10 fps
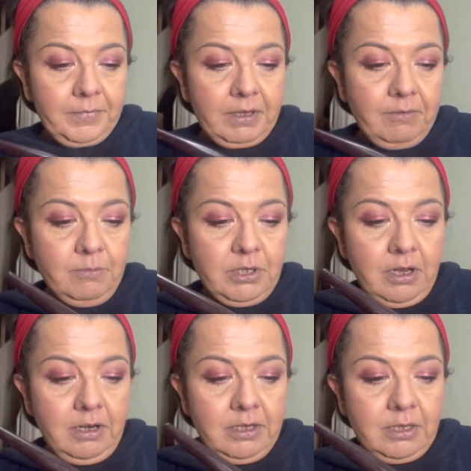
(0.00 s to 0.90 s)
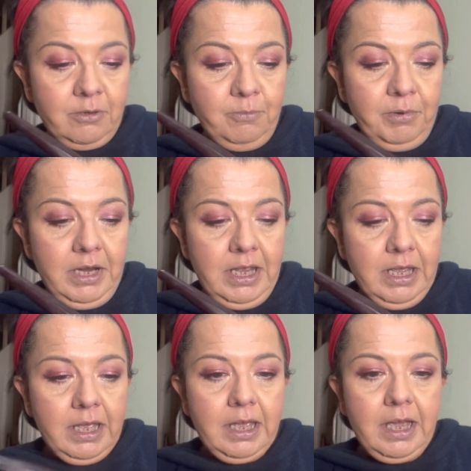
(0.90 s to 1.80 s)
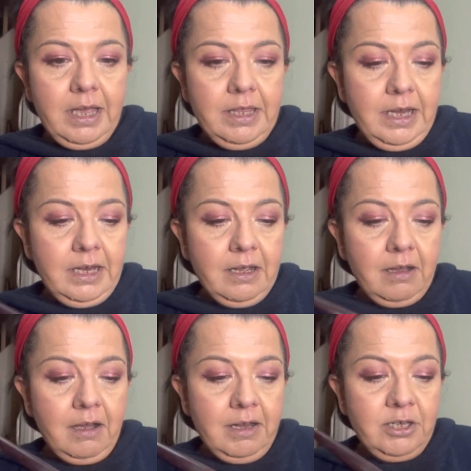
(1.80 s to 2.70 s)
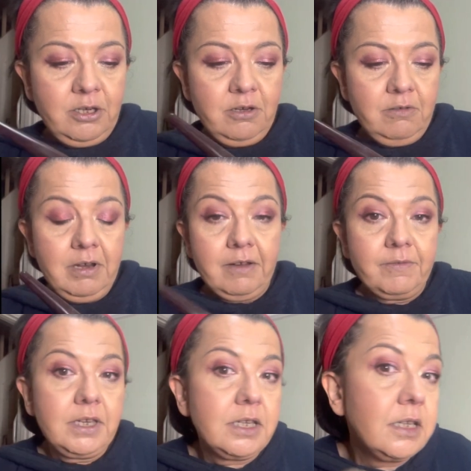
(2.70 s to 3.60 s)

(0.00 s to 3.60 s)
from Charlotte Tilbury. And then I do love this.